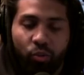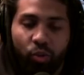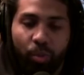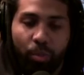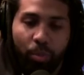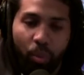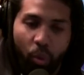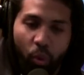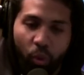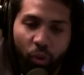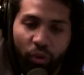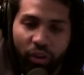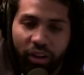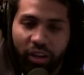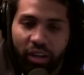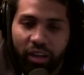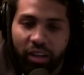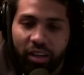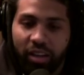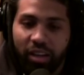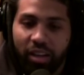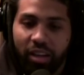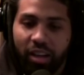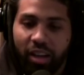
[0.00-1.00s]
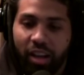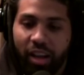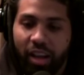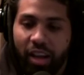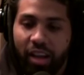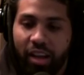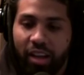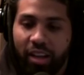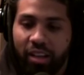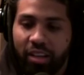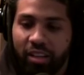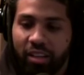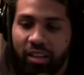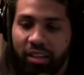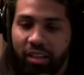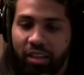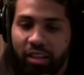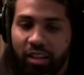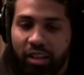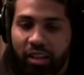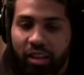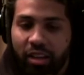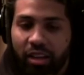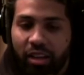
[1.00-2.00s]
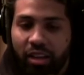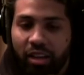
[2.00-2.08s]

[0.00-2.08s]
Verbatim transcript: reporting and?